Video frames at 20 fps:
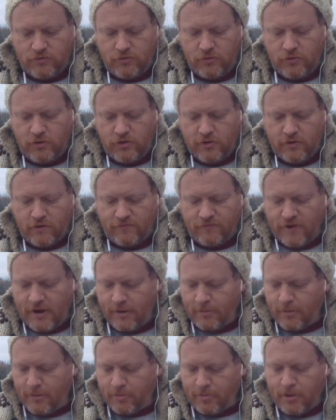do your
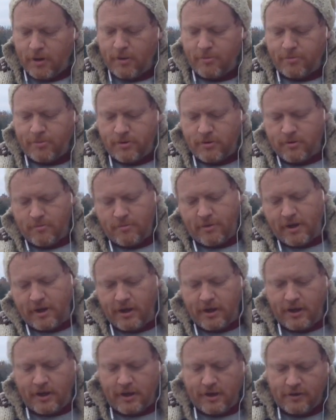fiber prep by
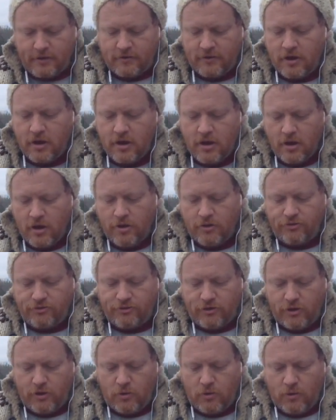hand.
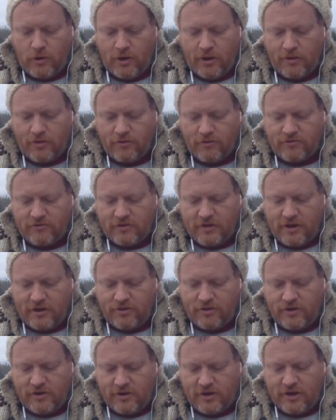So there's
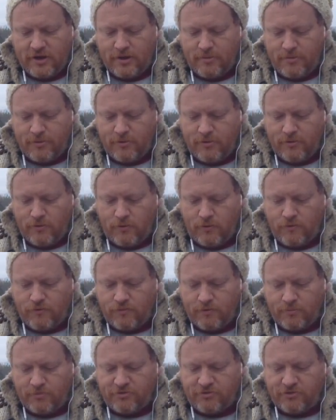nothing to keep you
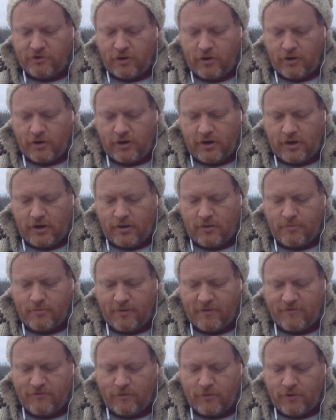from starting
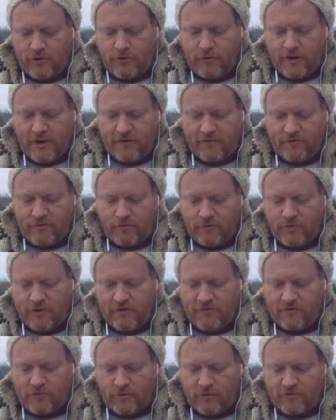before you have the
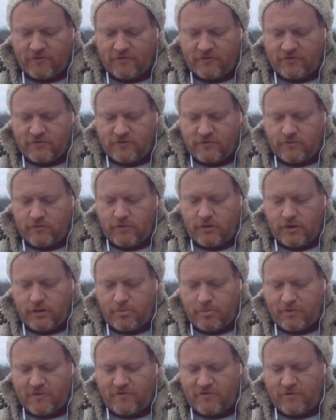resources to really
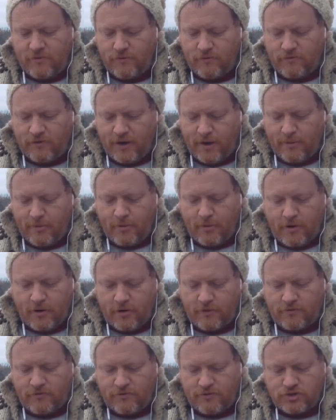pursue fiber
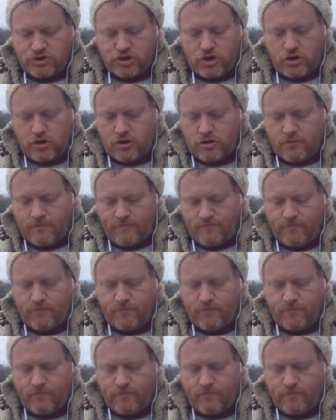arts for sure.